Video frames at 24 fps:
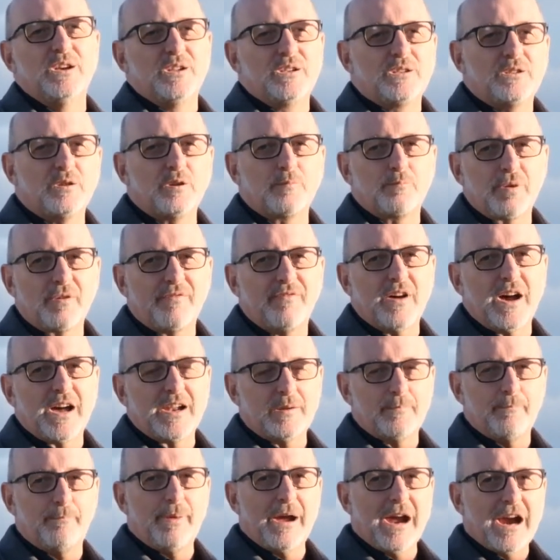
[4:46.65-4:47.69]
to provide
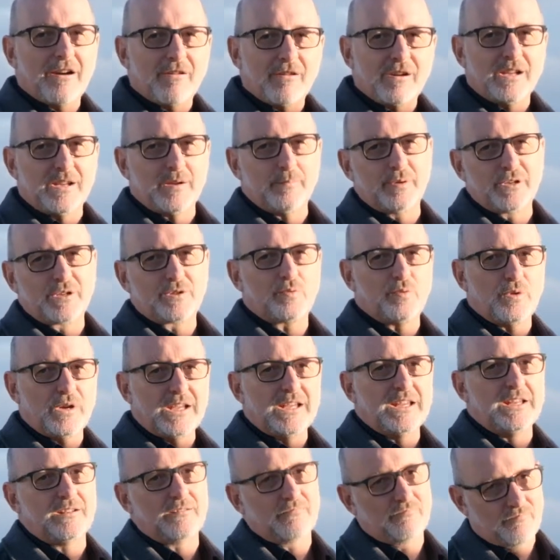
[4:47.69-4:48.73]
a barrier
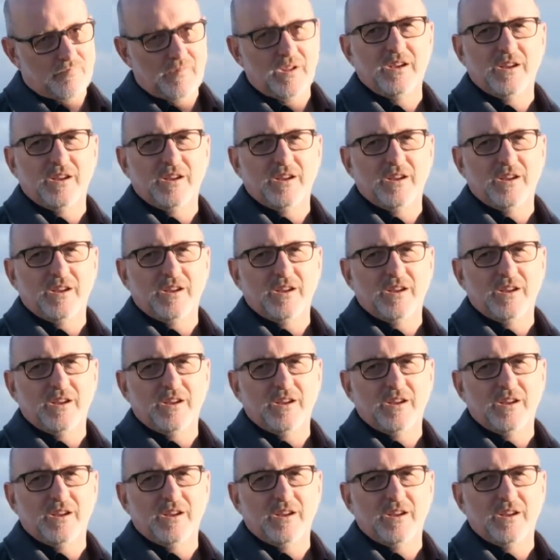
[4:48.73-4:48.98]
between